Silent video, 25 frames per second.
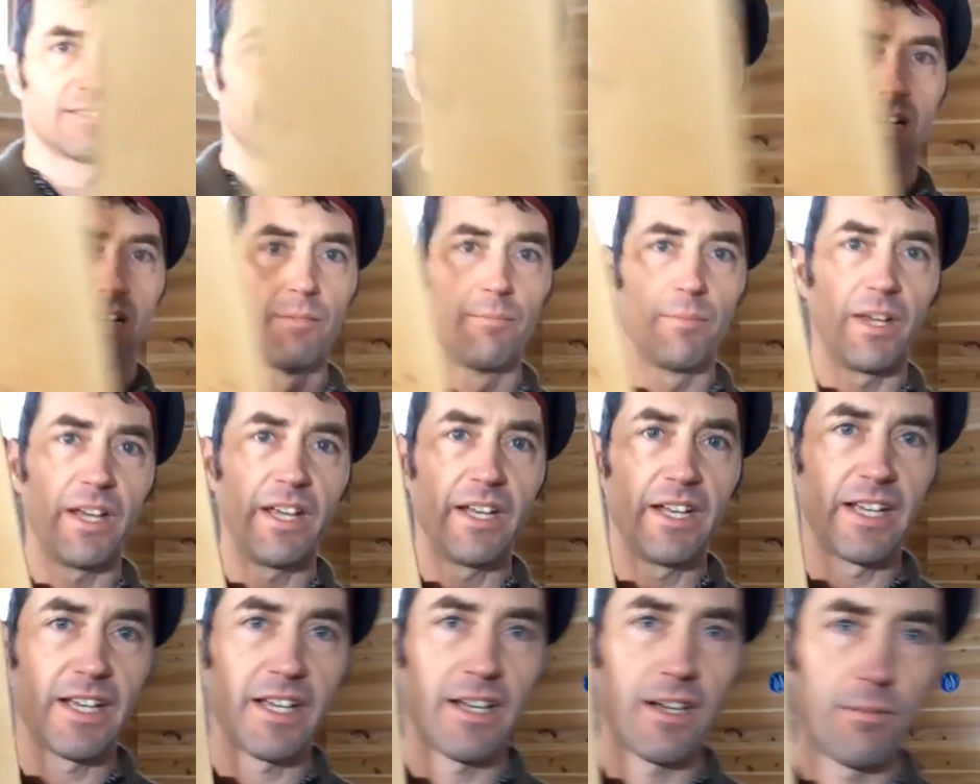
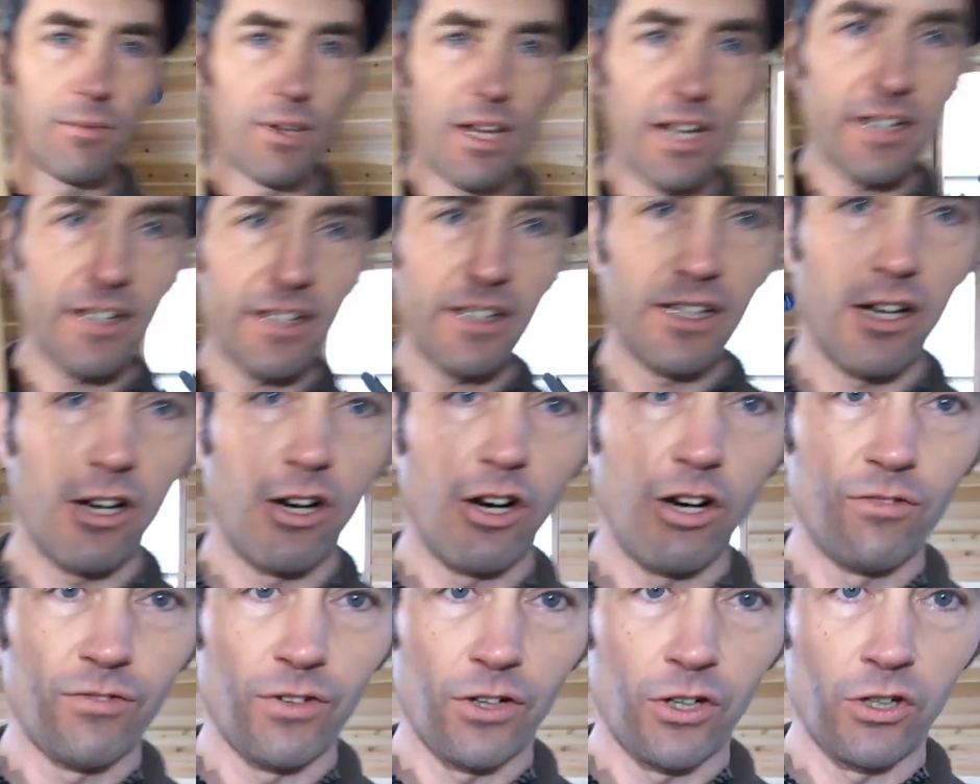And again, I'm not going to
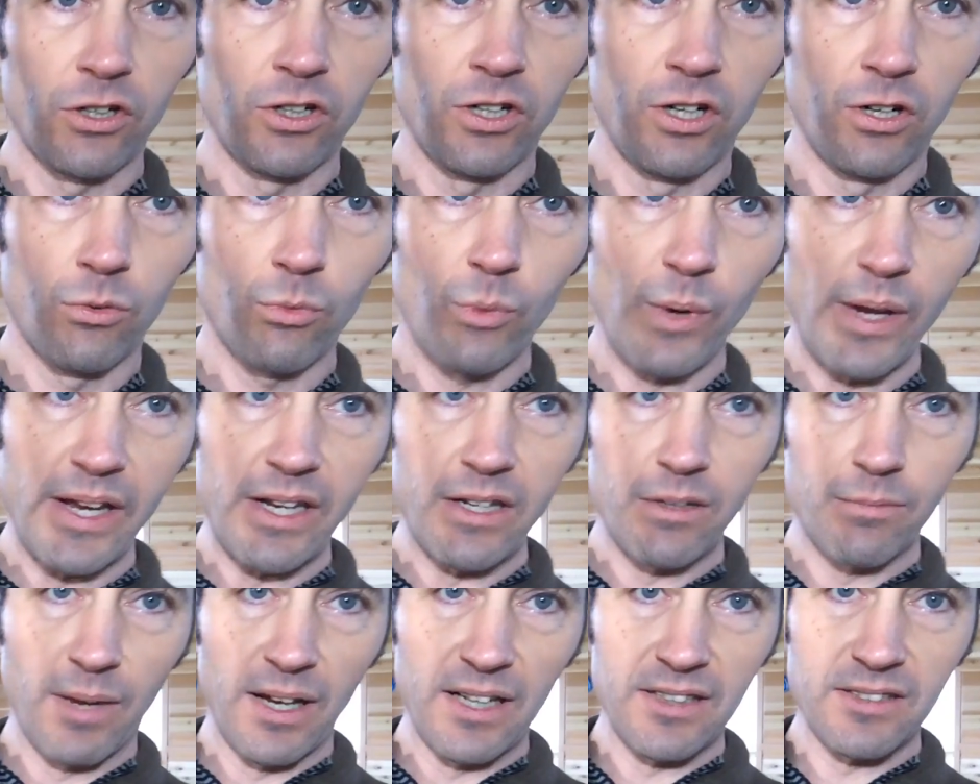
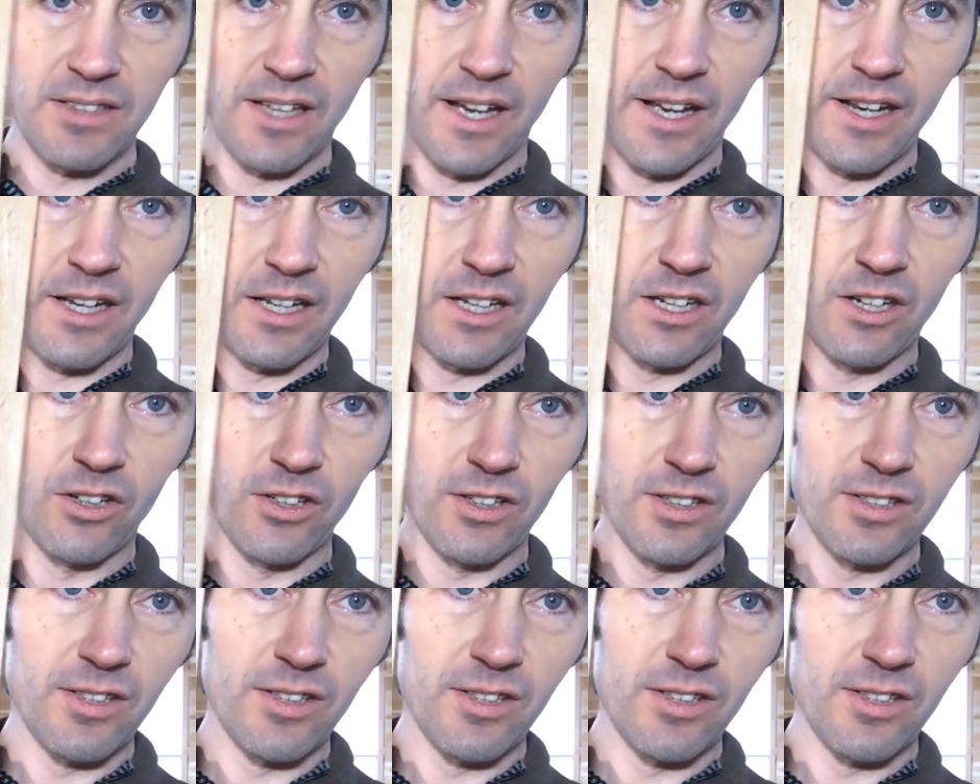over-weed my siding here.